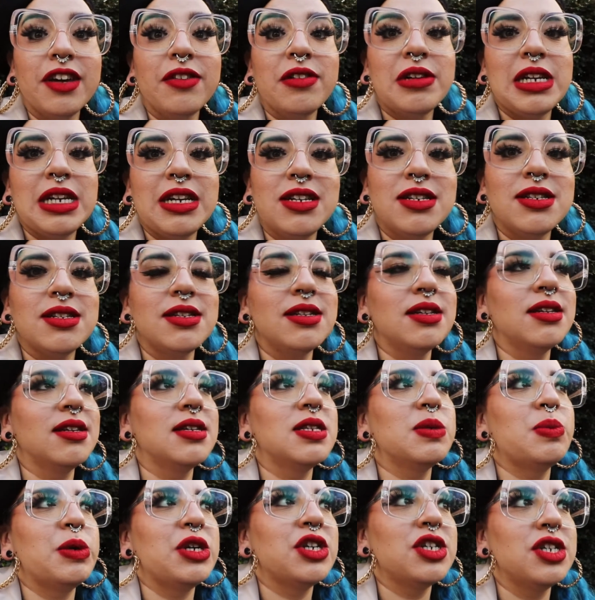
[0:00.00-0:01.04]
in London,
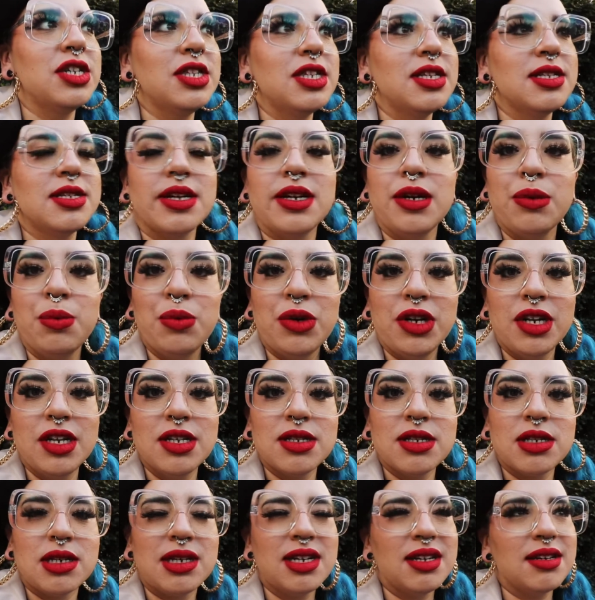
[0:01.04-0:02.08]
especially this time when
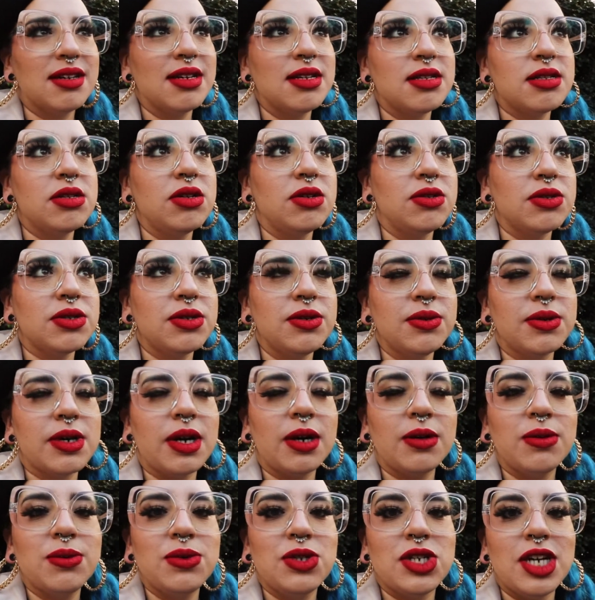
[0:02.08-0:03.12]
it's like, it's not too
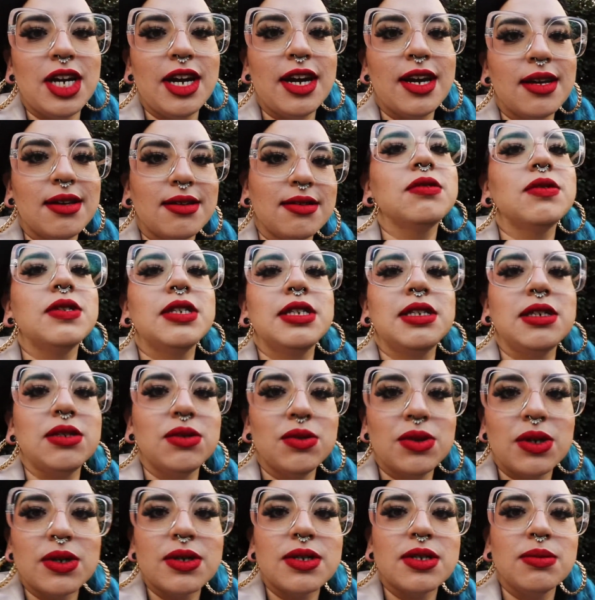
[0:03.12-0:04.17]
cold yet, still
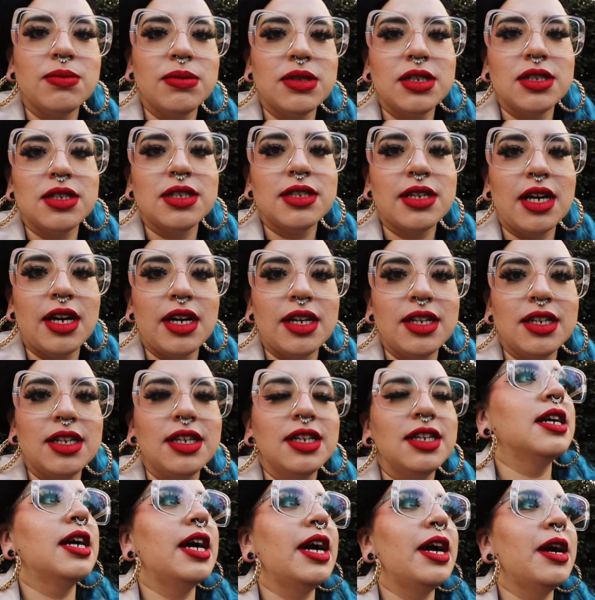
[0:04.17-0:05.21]
got some of the sun,
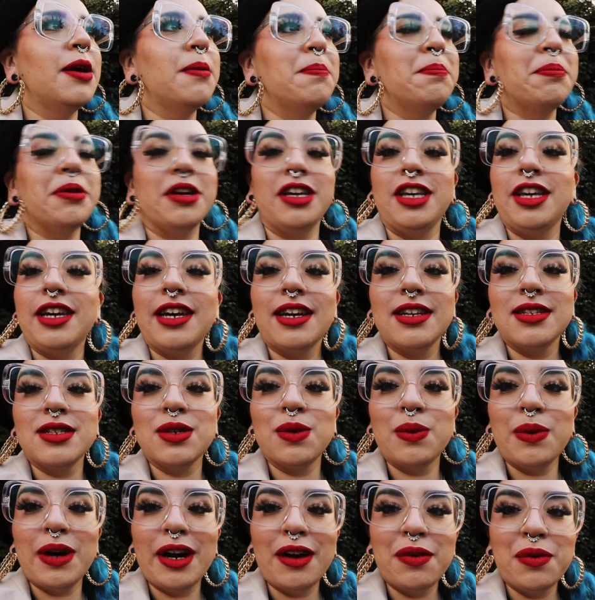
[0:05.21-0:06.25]
but you get to
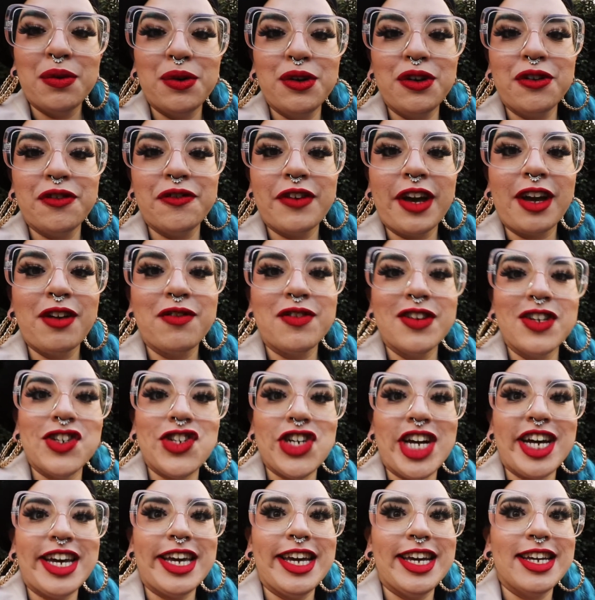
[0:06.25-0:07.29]
wear all your favourite
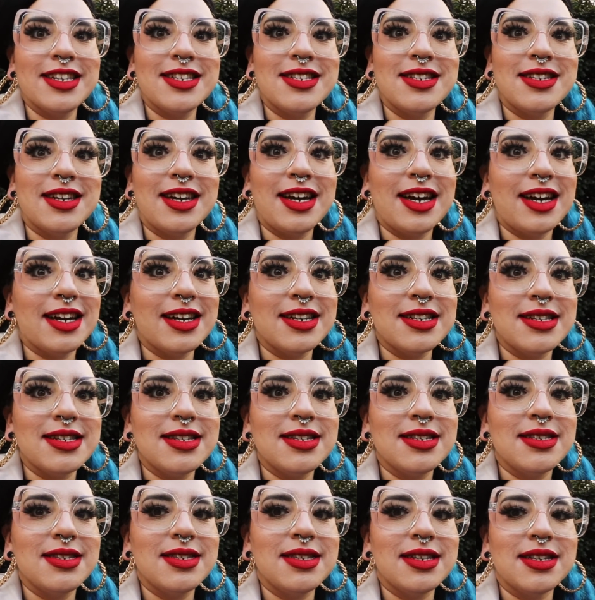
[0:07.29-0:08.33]
jackets and hats
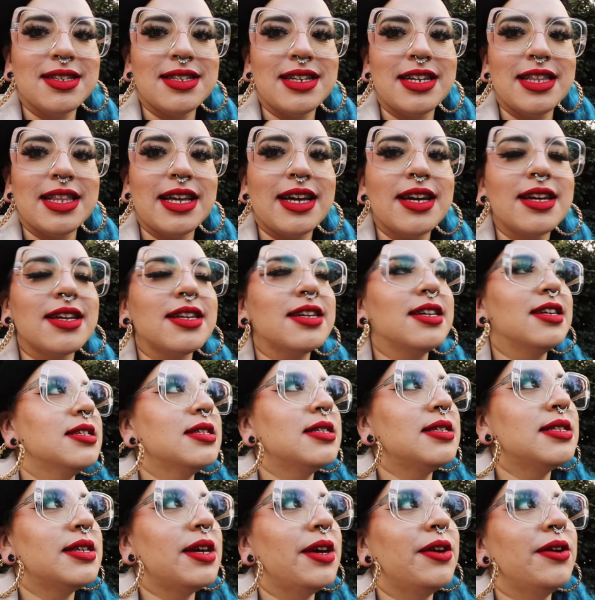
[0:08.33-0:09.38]
and things like that.
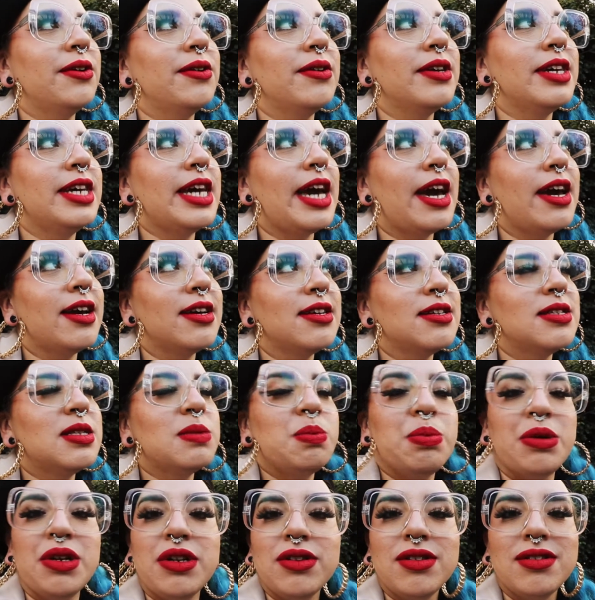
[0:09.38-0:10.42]
So yeah, it's
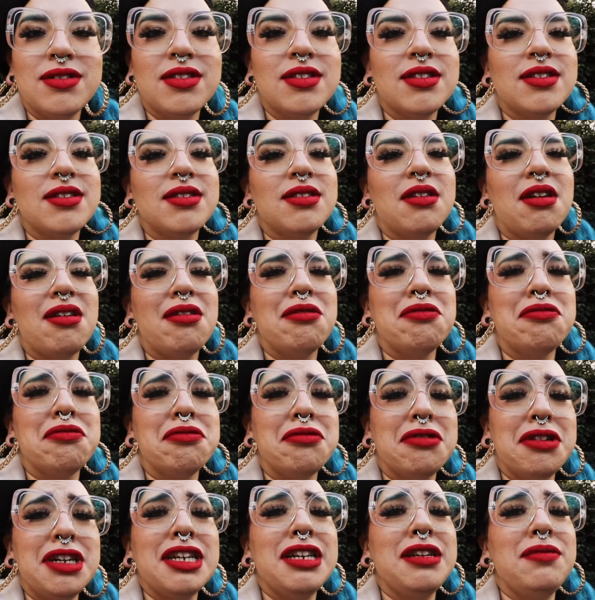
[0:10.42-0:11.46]
been a
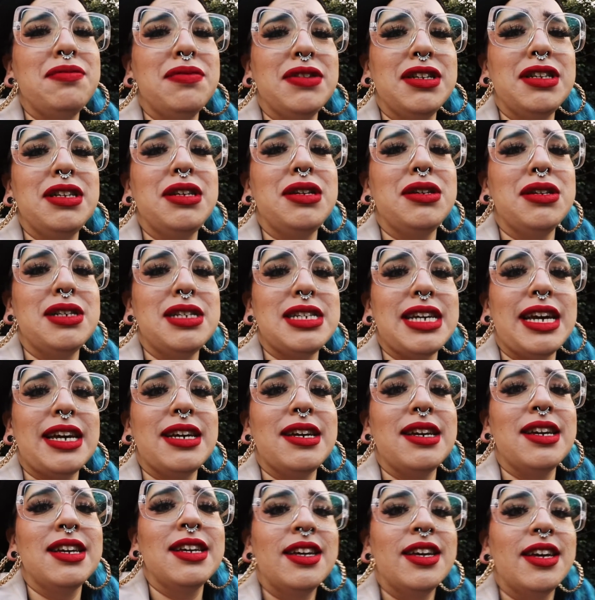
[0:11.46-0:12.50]
really good
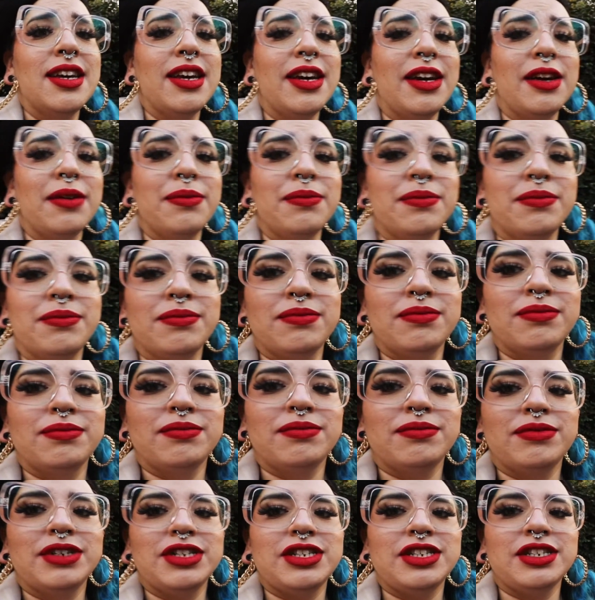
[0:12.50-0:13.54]
day.
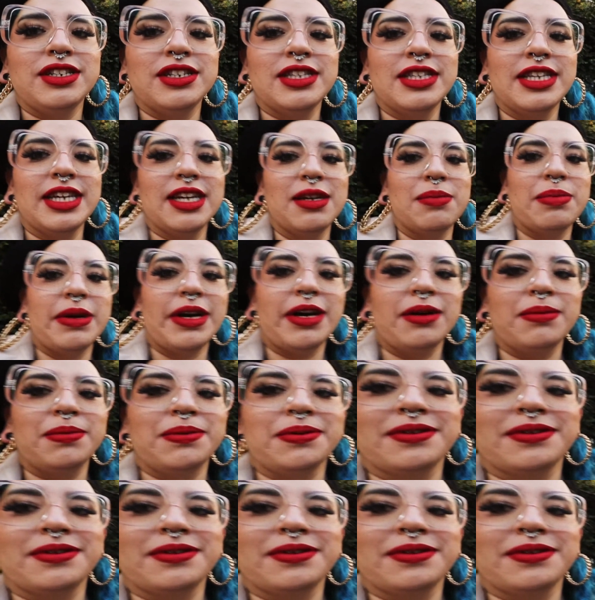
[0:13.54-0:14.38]
What do you think, babe?